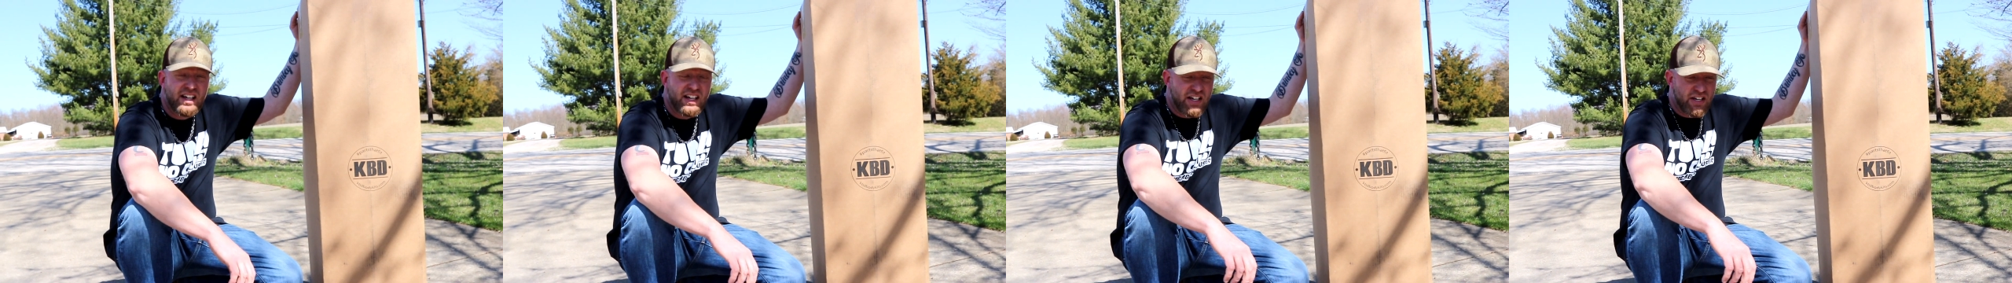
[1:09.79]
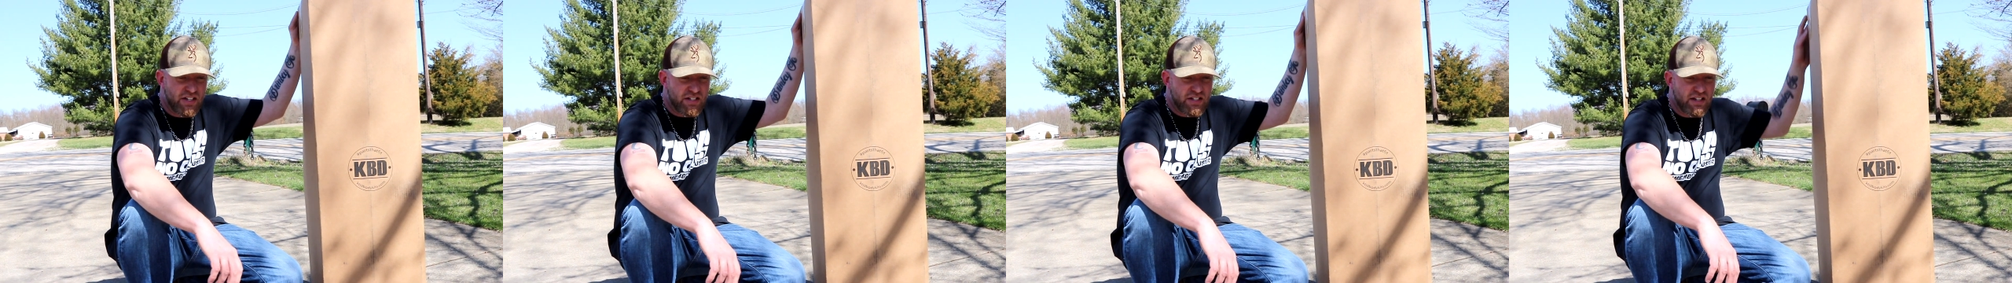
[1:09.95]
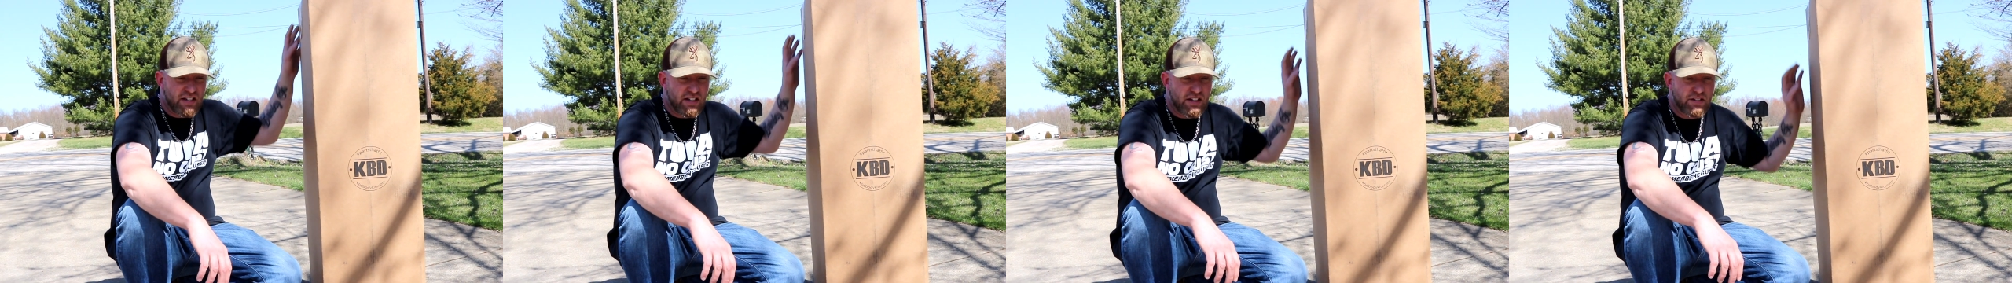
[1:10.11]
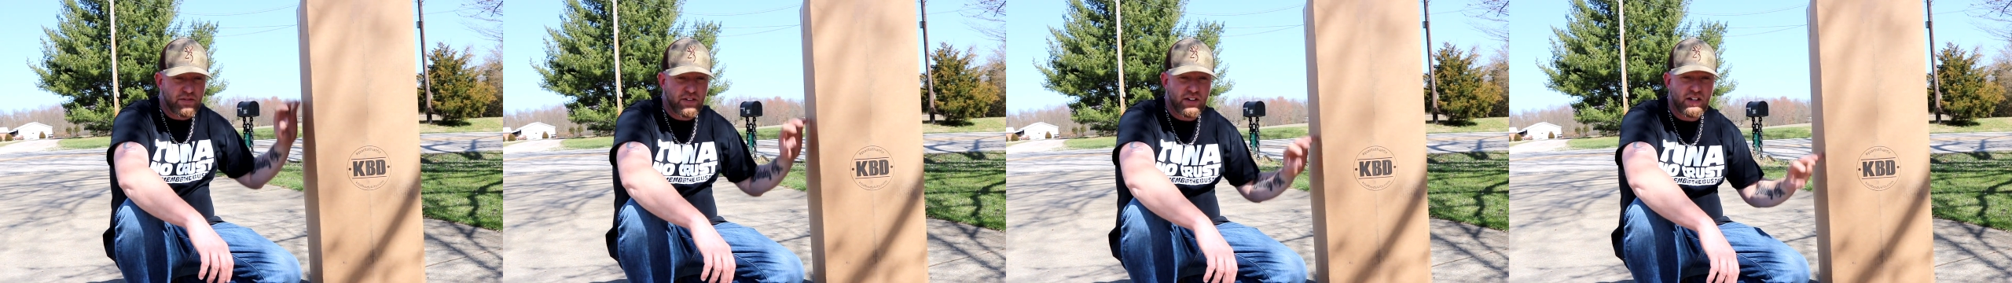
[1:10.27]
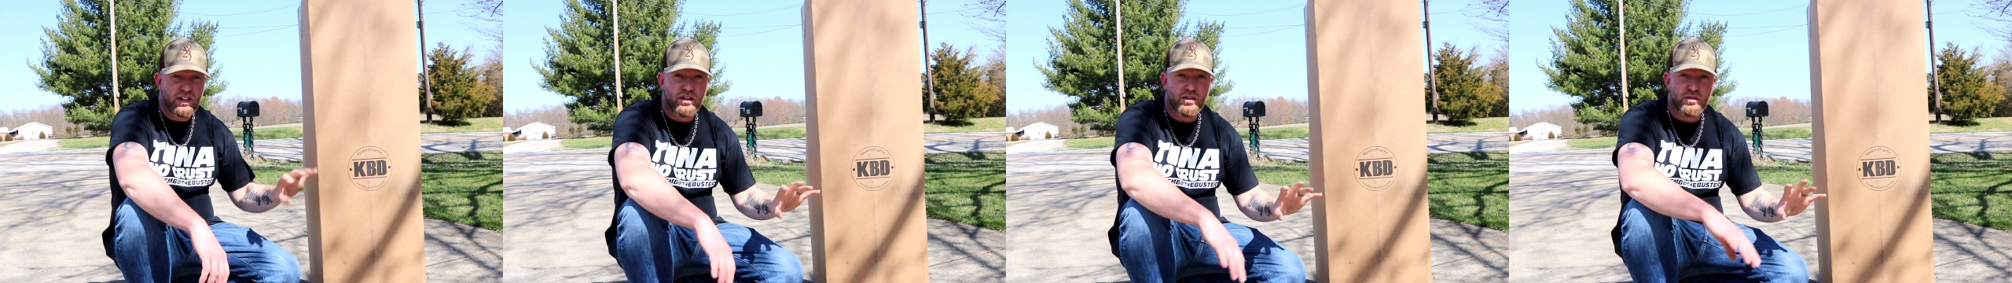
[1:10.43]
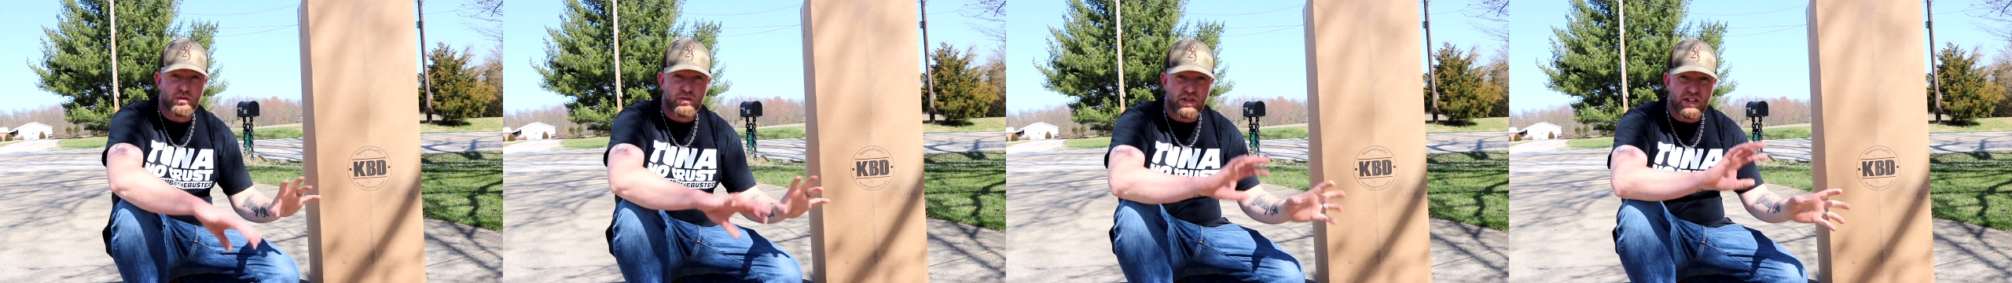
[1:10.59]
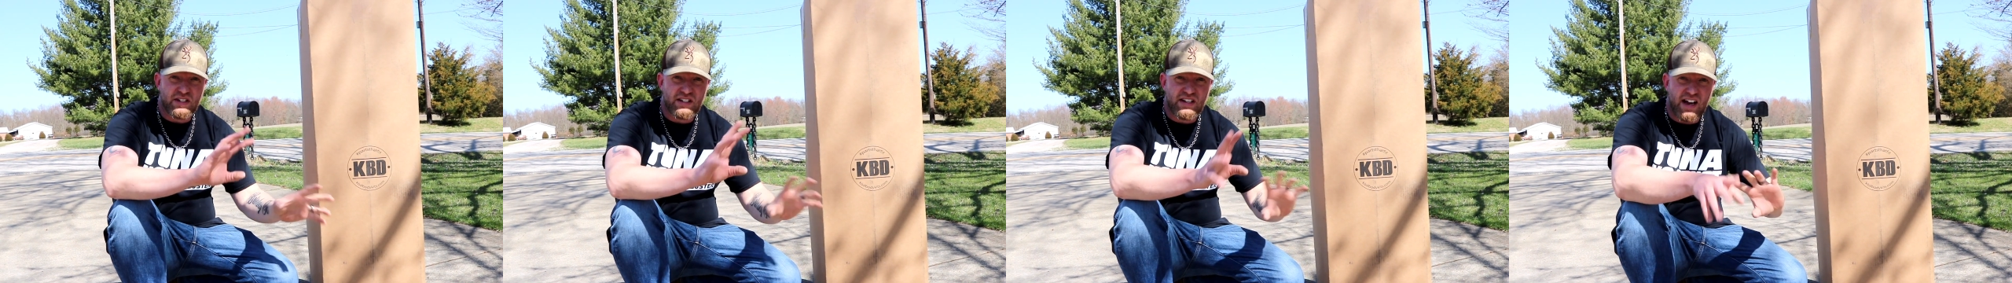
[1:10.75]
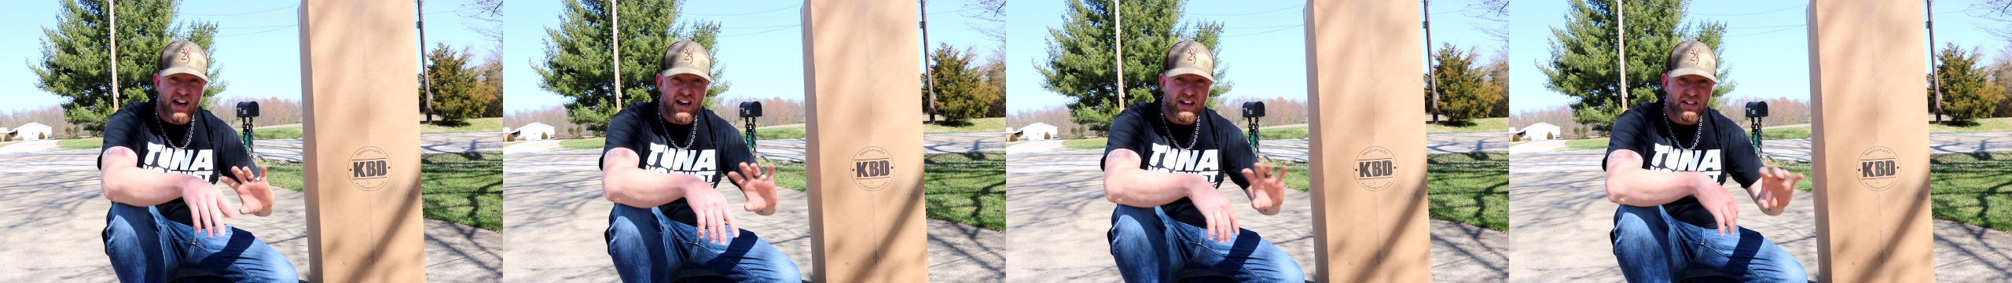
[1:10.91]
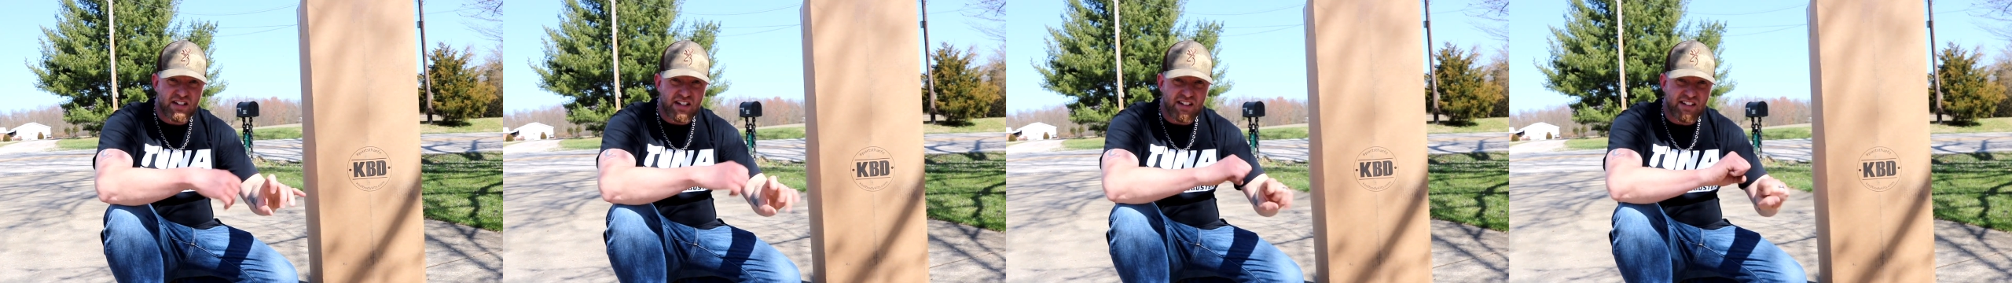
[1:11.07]
You see these videos where these
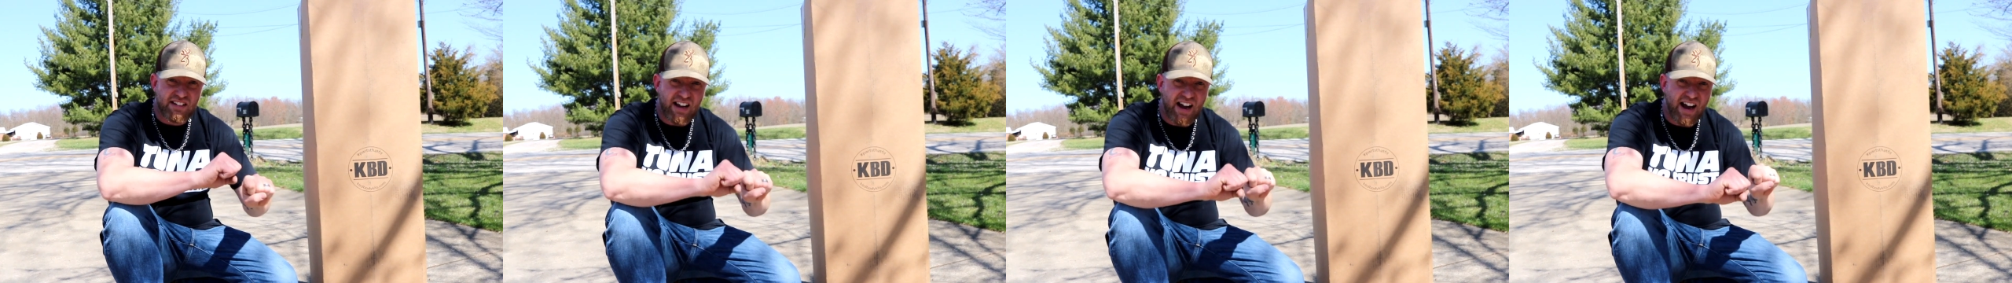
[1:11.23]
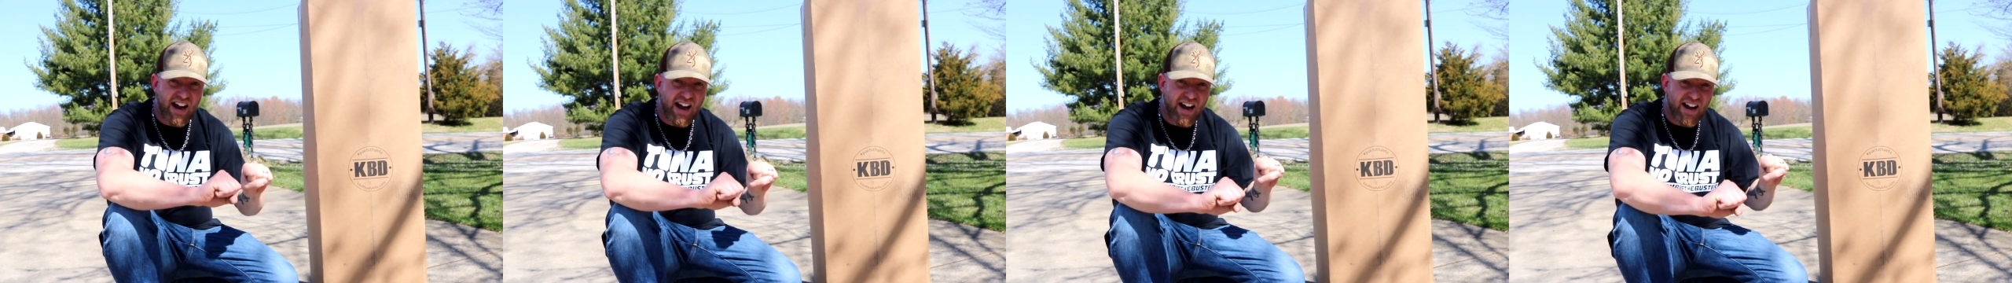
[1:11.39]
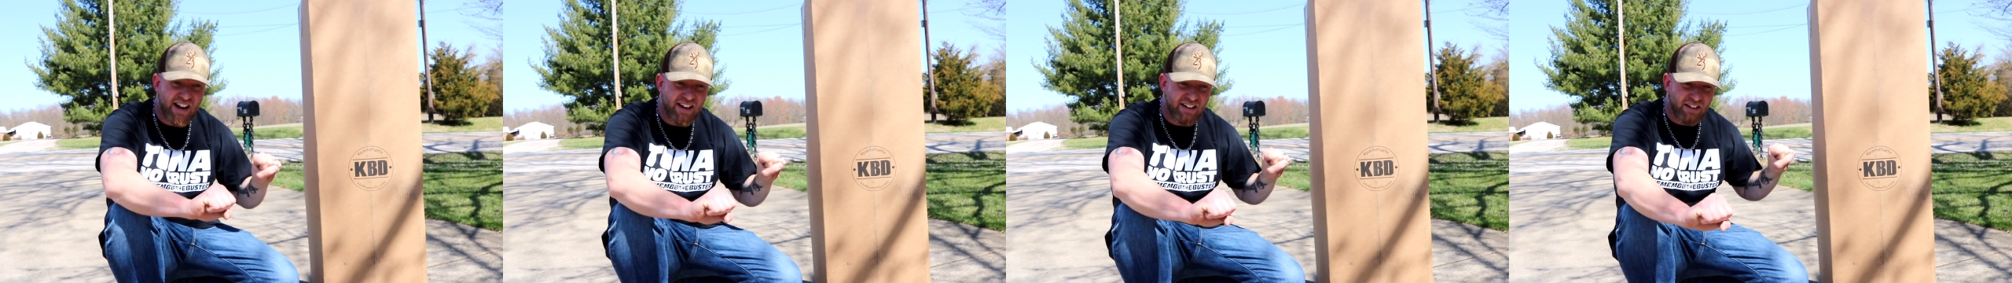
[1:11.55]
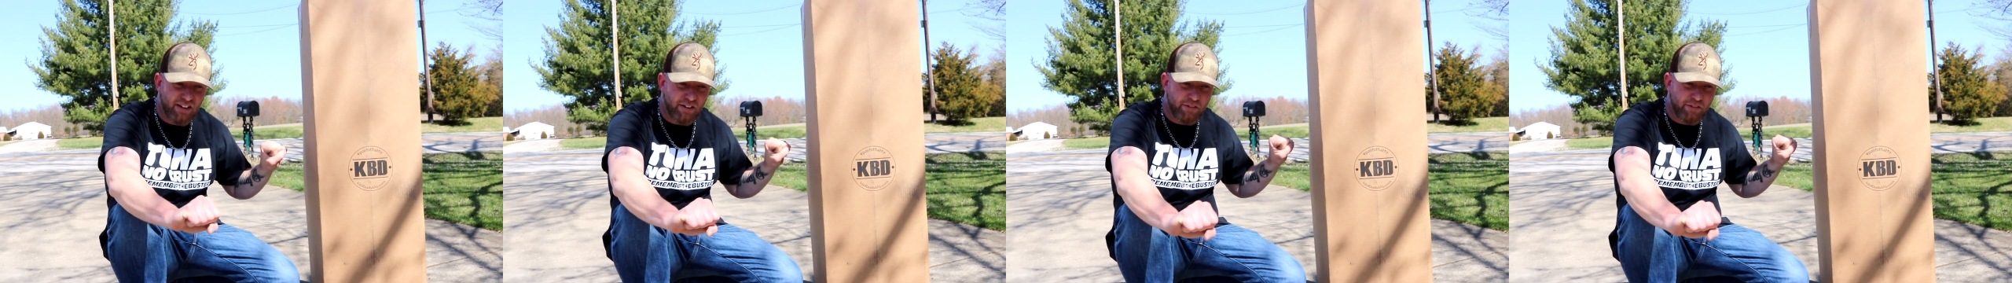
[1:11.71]
guys can tie